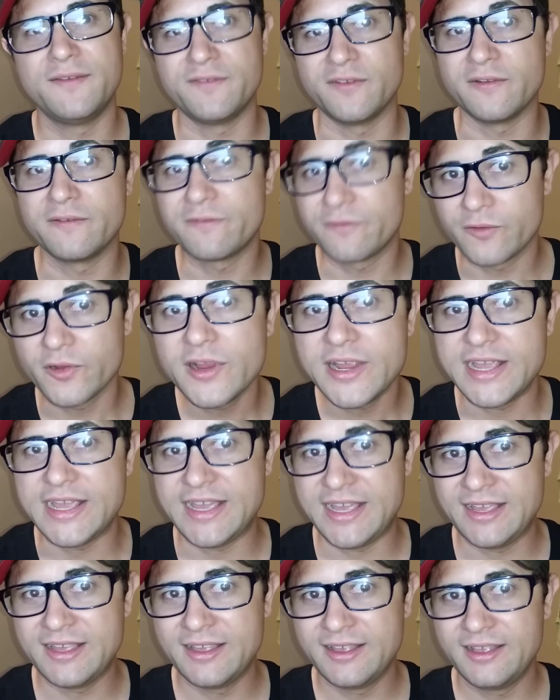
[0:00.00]
for
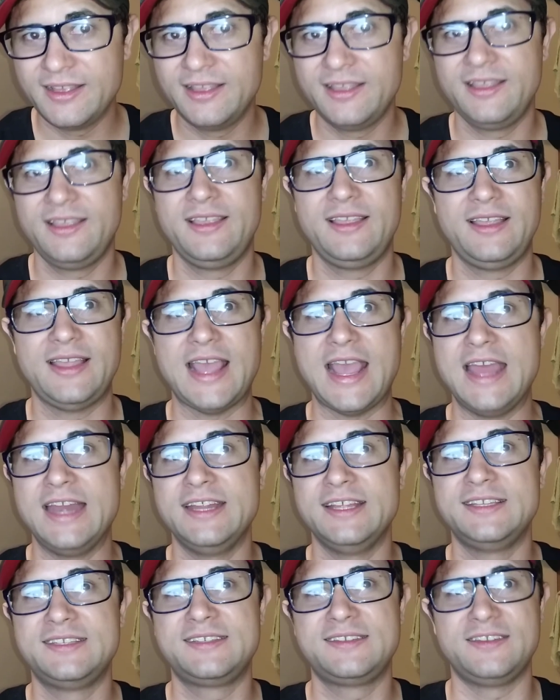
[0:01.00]
free, and
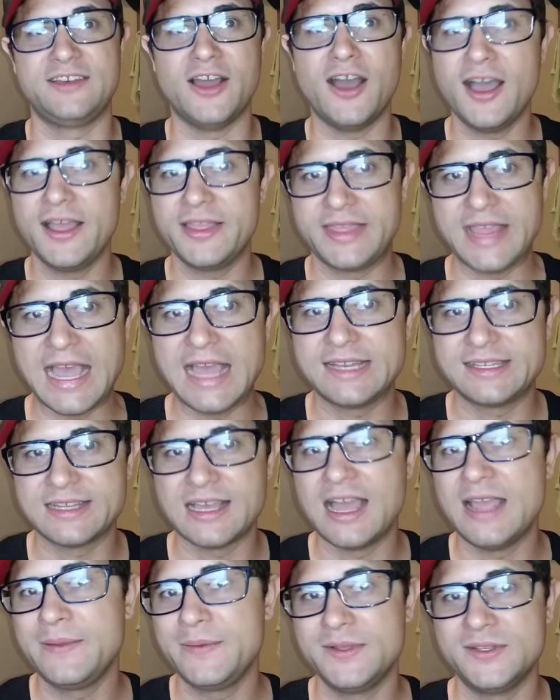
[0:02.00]
it's not that
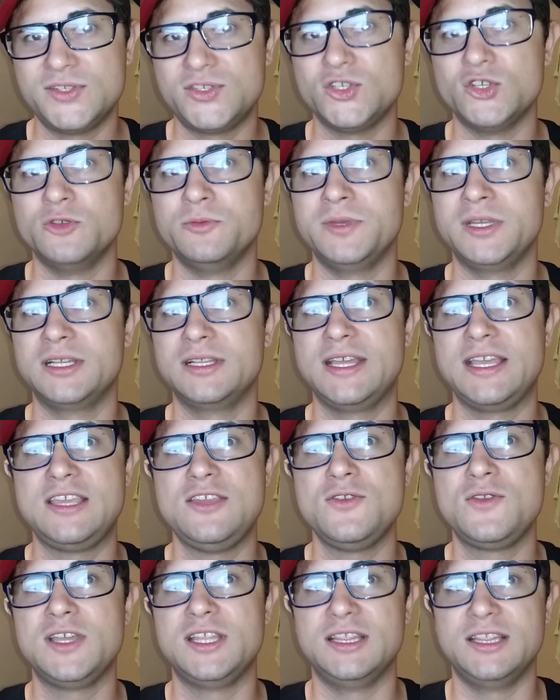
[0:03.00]
time consuming, like
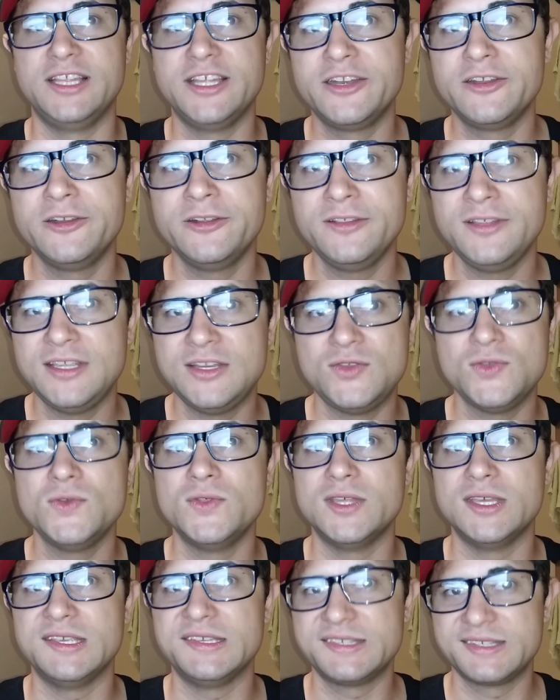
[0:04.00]
you can literally do
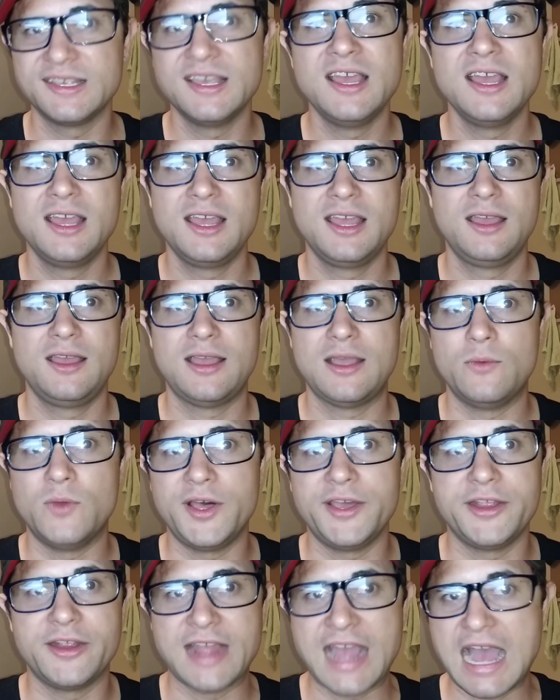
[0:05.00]
this
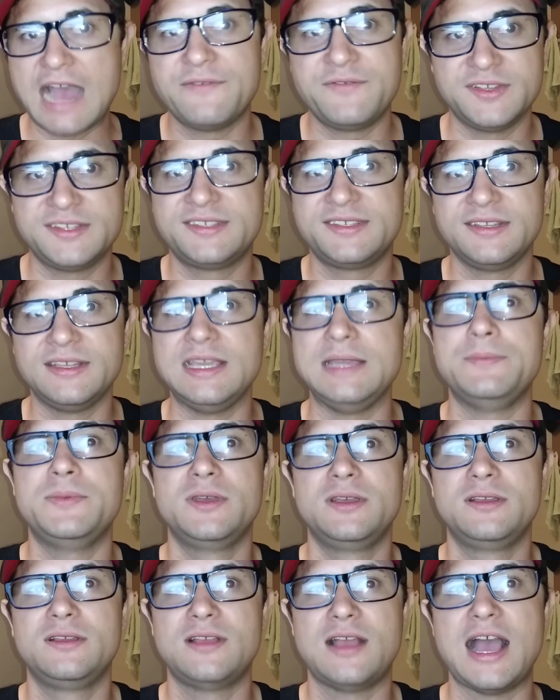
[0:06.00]
while you're half asleep.
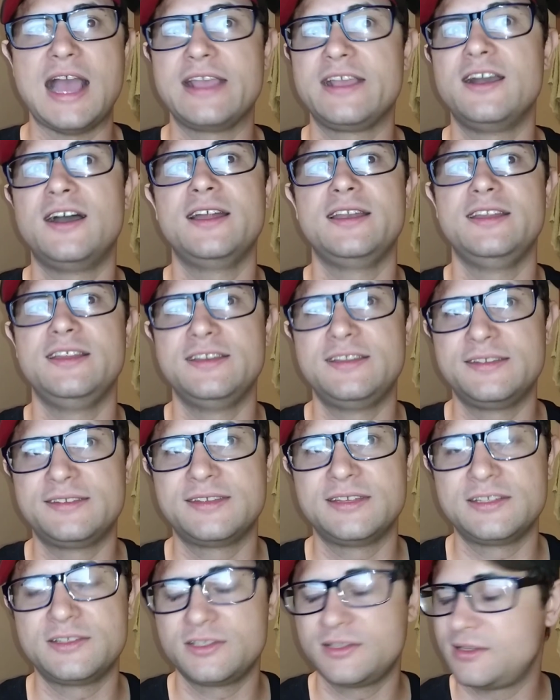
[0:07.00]
I gotten into
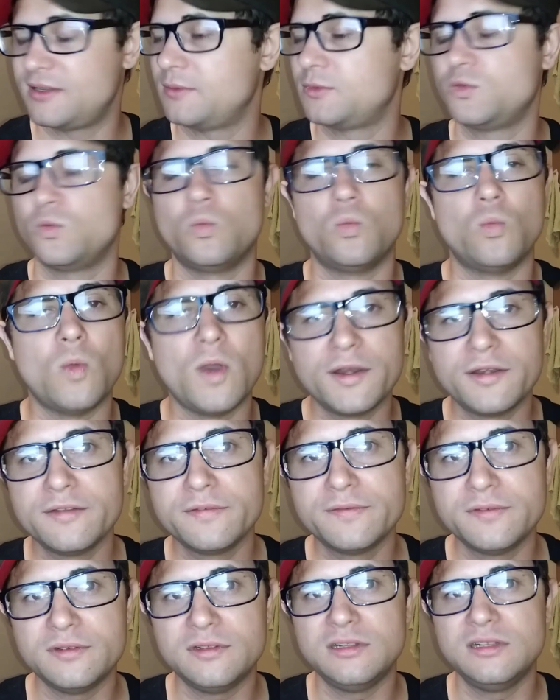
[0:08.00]
such, such
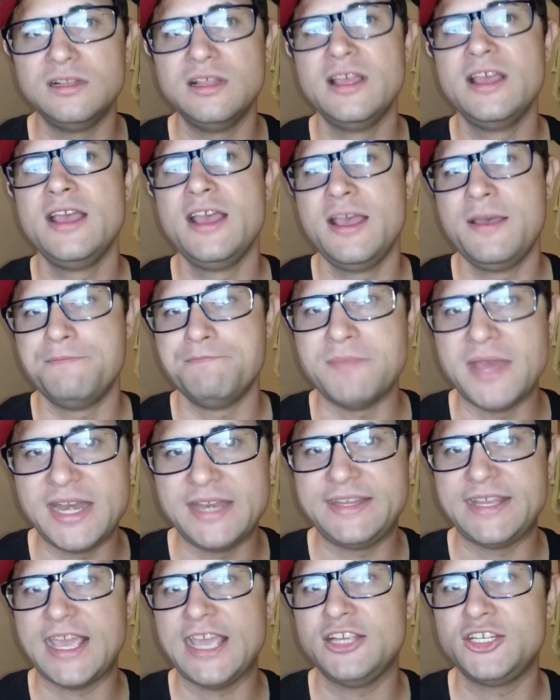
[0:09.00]
wonderful
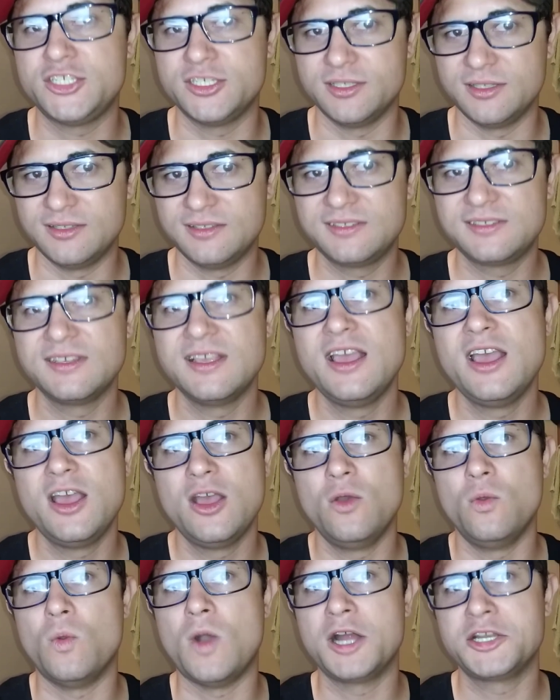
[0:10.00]
meditations
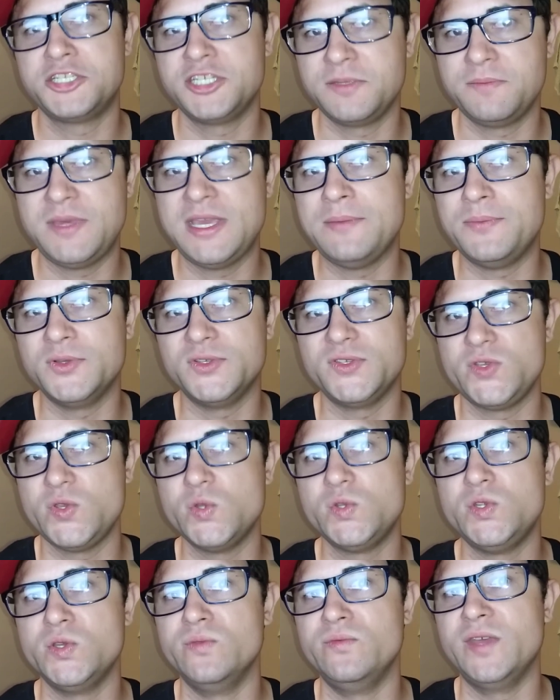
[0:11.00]
watching people's
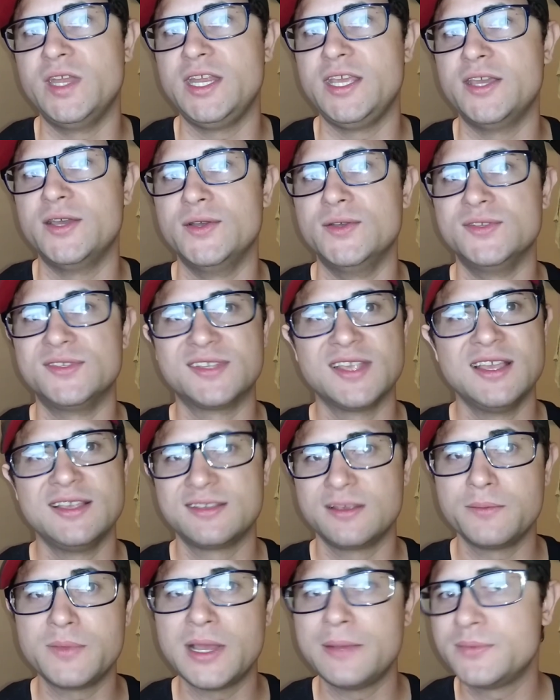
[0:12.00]
YouTube videos.
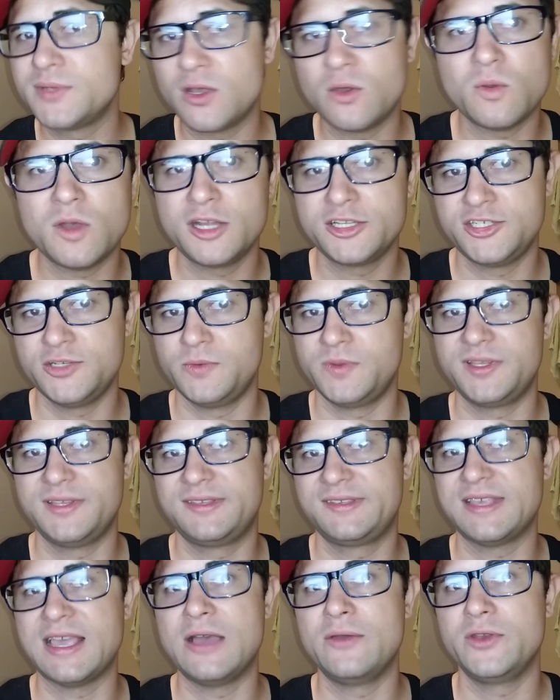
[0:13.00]
Sometimes I'll watch it with
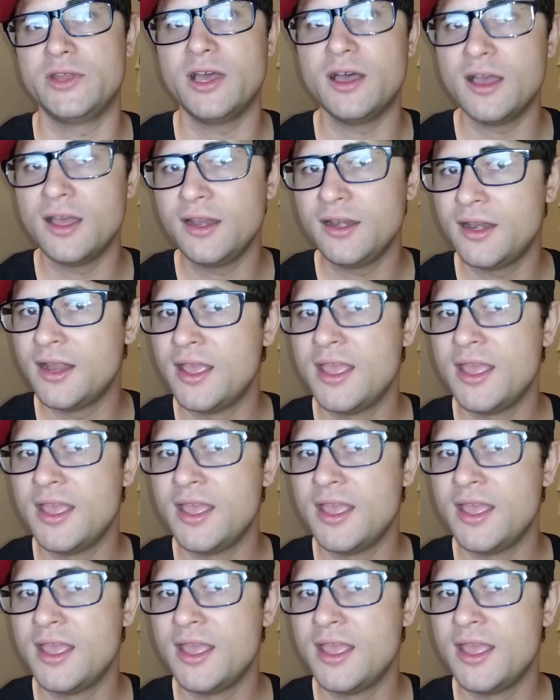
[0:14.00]
the sound on